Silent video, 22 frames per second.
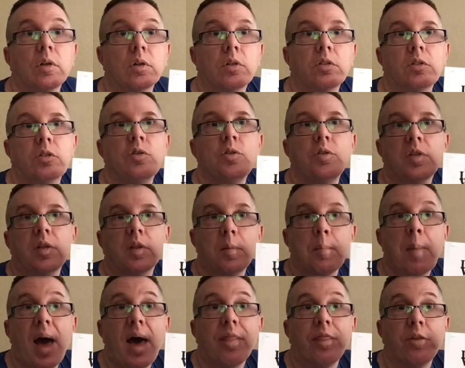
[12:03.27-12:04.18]
using the
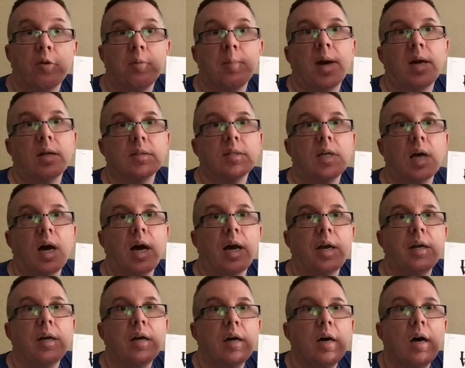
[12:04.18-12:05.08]
bathroom outside.
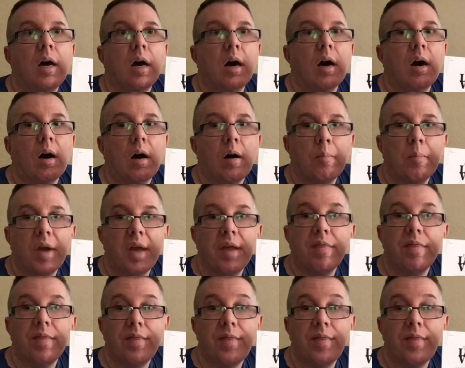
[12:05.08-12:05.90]
And